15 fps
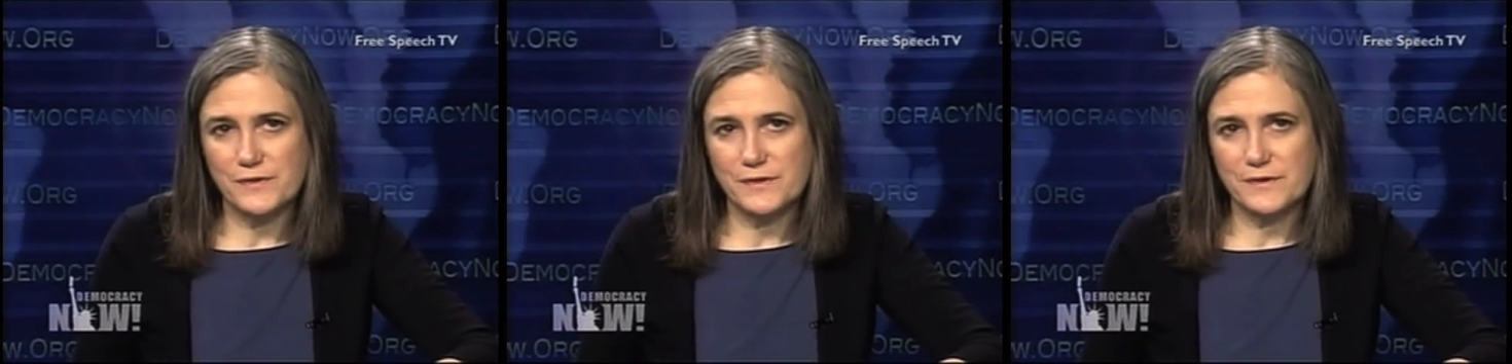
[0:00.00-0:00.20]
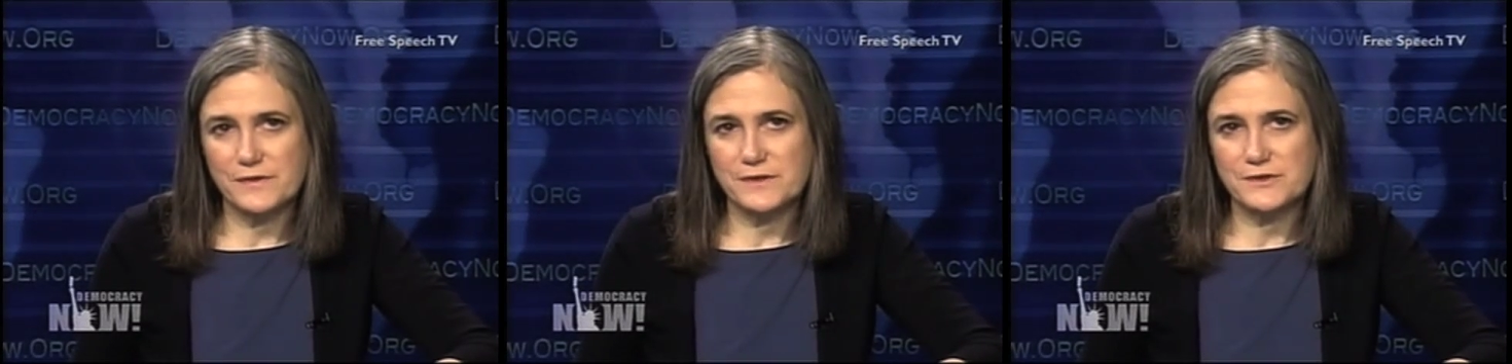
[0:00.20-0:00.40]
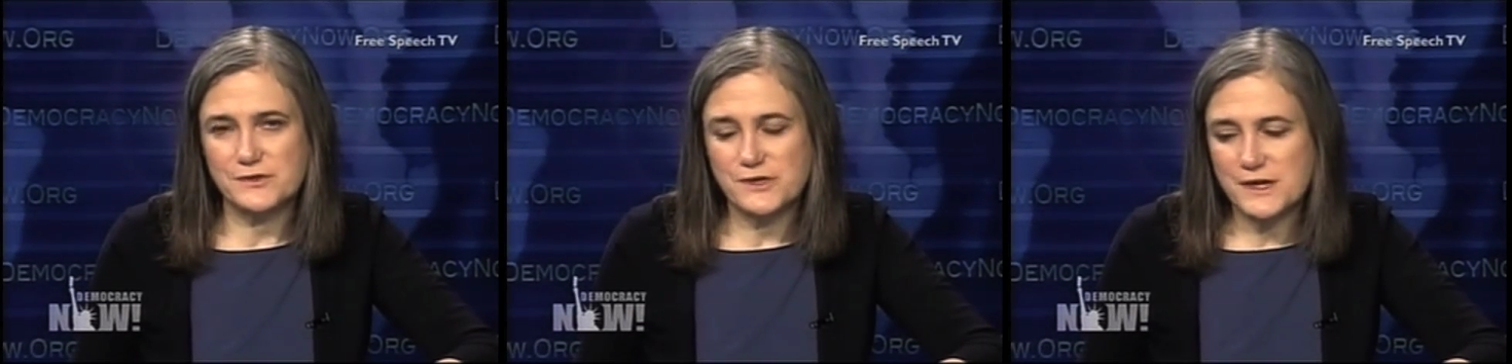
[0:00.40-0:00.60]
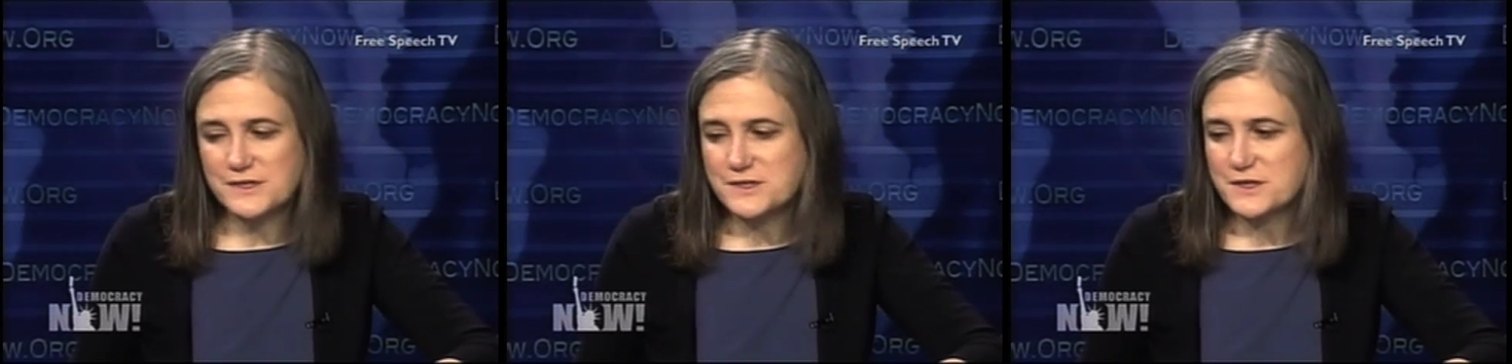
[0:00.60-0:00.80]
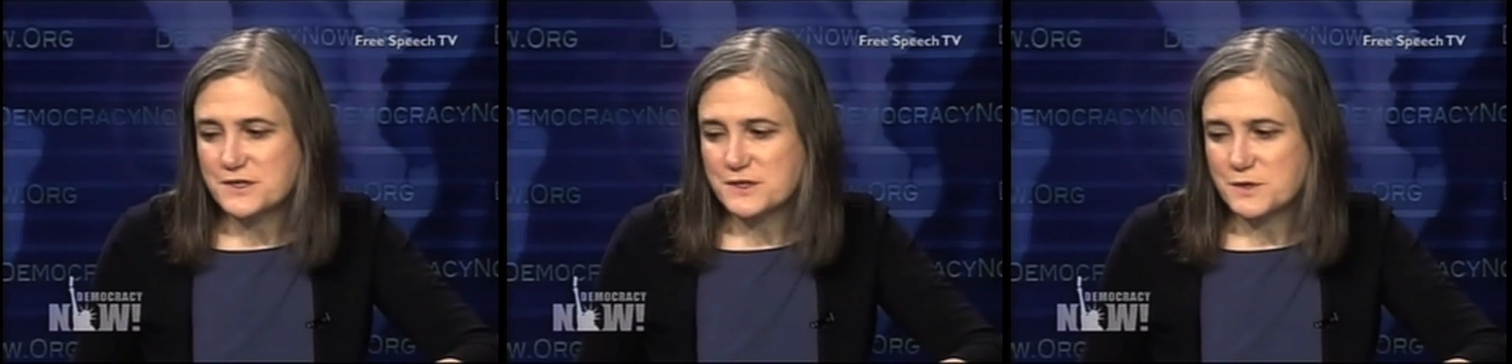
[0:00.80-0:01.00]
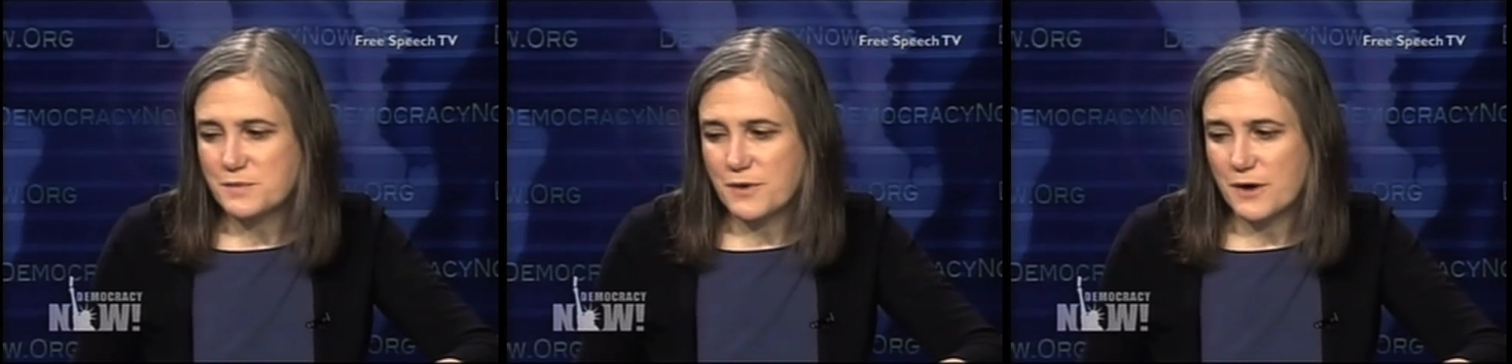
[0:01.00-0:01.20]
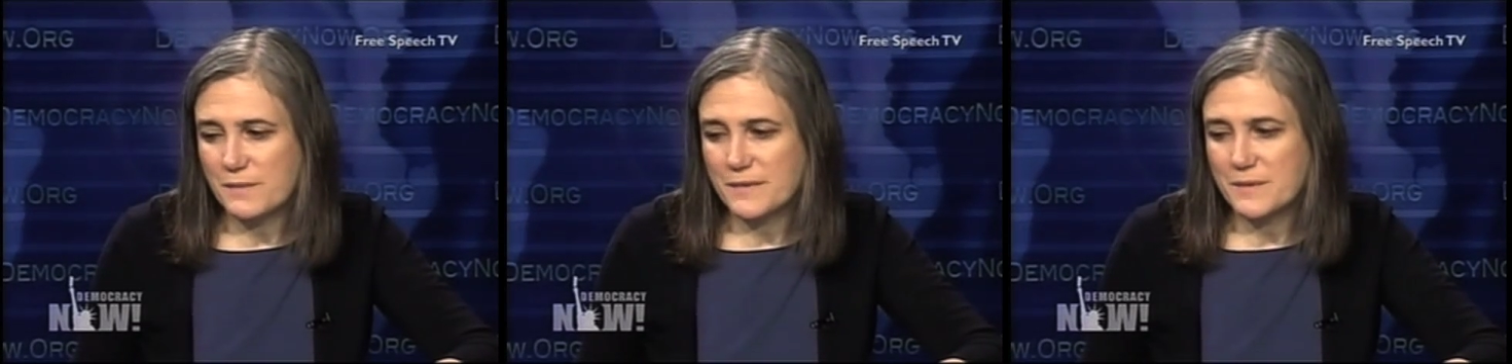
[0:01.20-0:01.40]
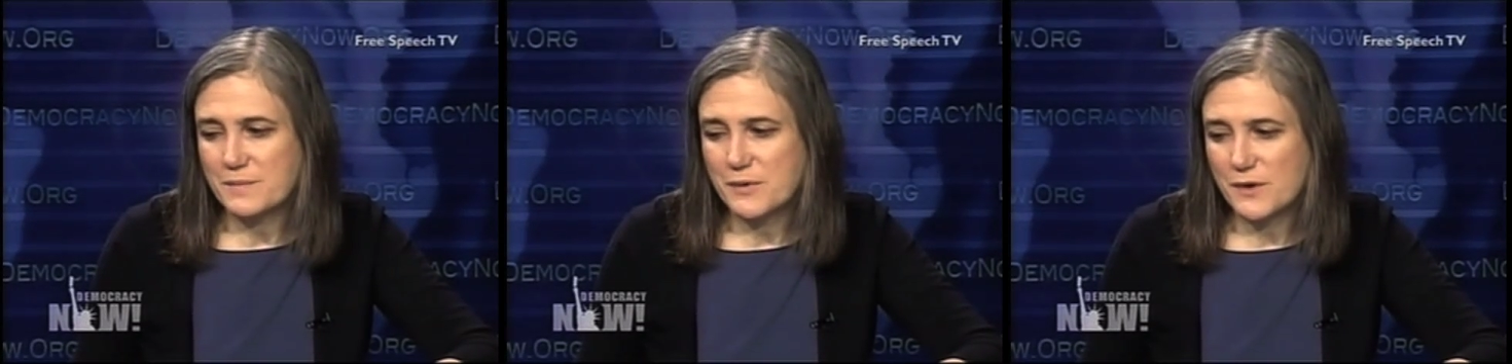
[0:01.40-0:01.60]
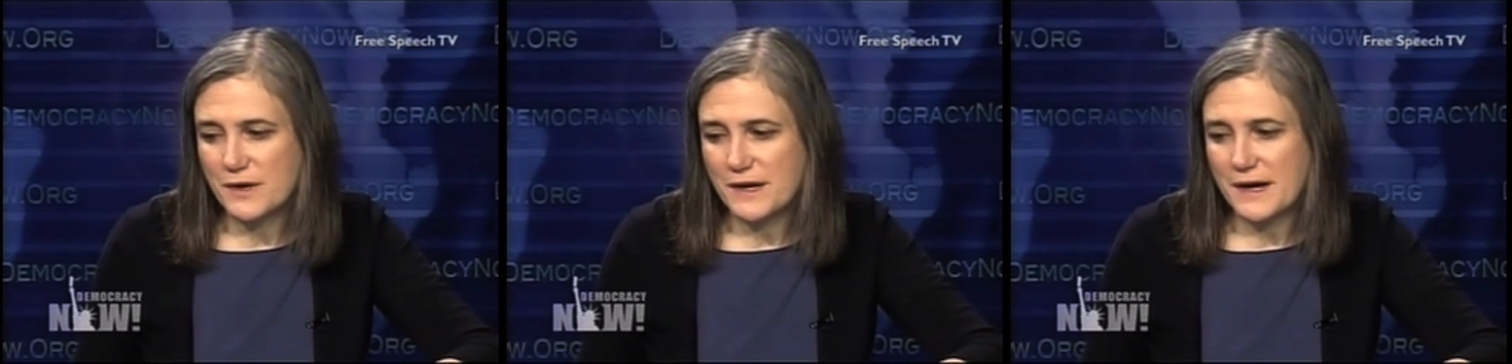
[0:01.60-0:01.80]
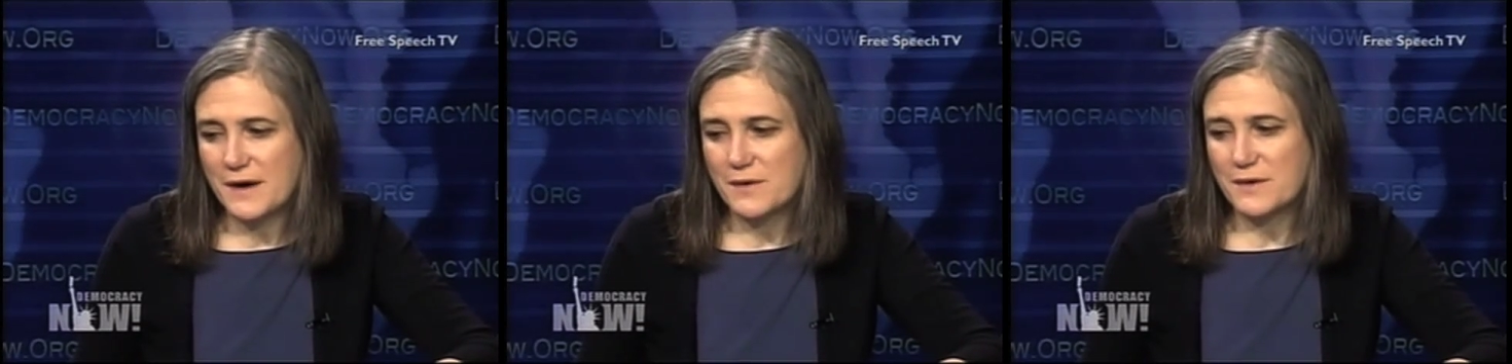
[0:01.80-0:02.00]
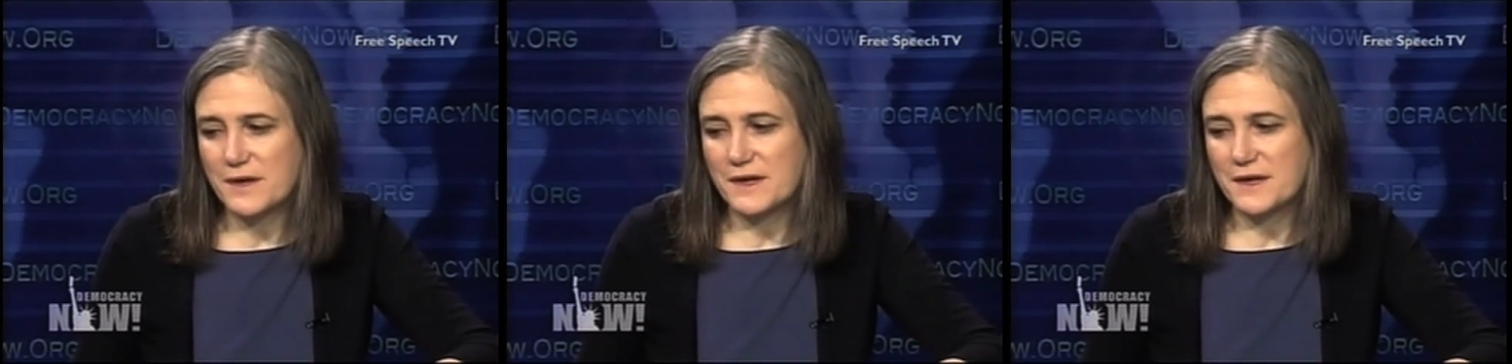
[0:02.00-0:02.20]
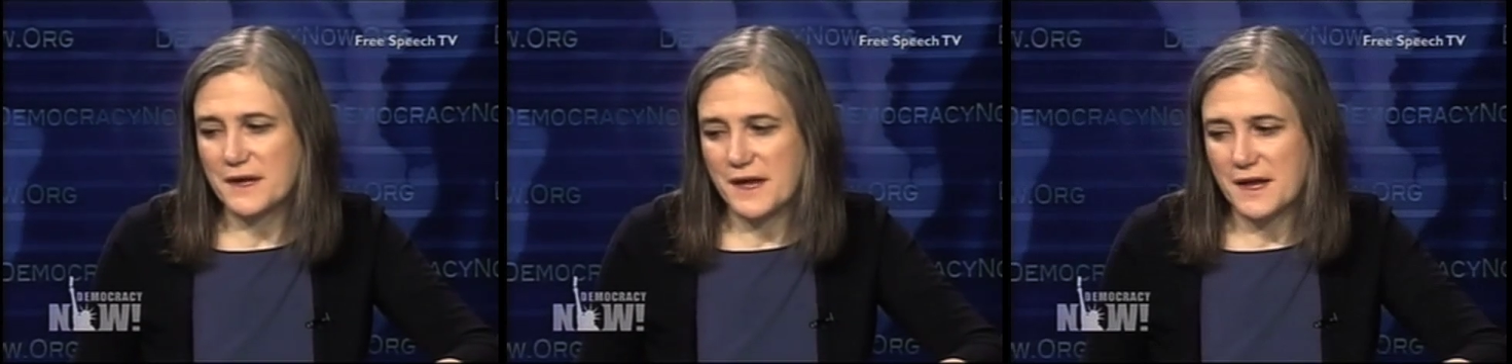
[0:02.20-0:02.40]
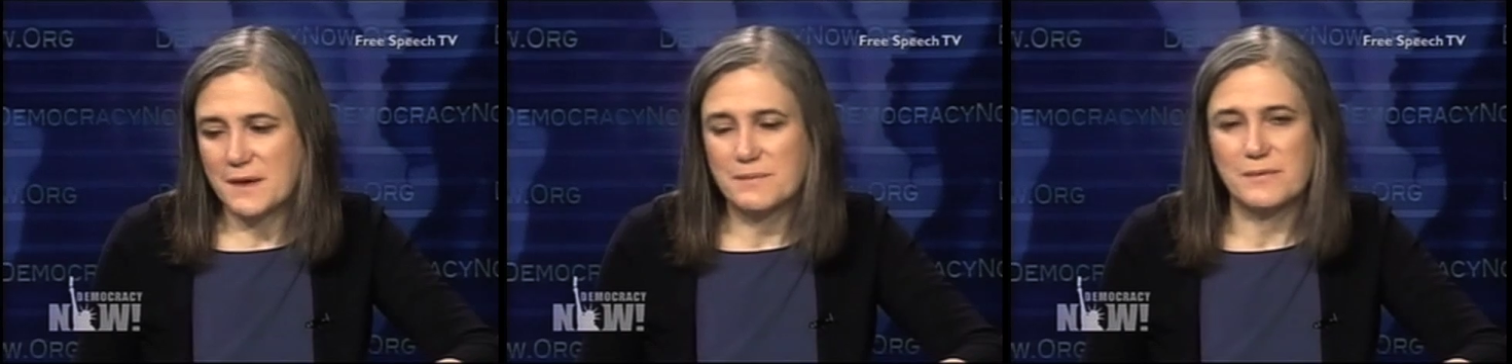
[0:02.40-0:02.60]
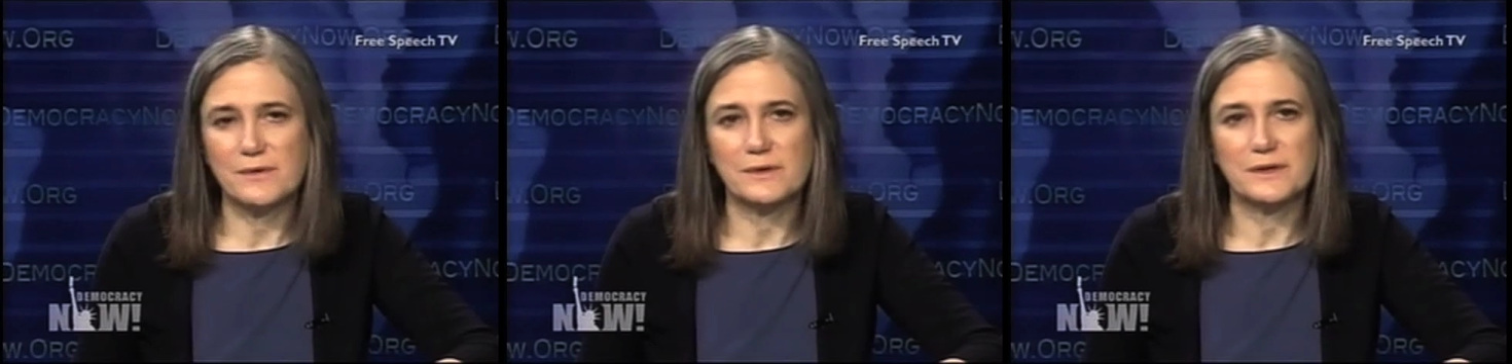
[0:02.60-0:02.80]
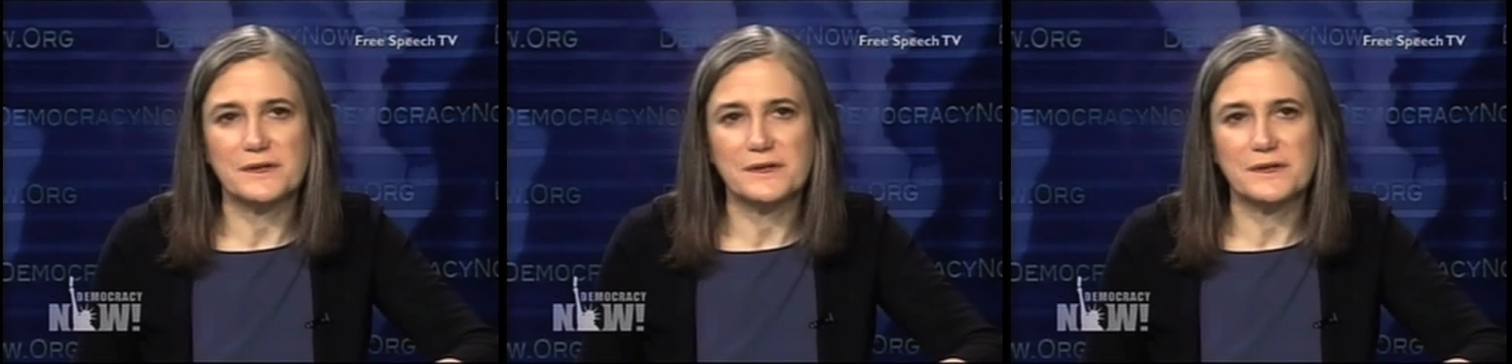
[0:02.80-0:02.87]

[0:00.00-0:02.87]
that the Justice Department put out in April,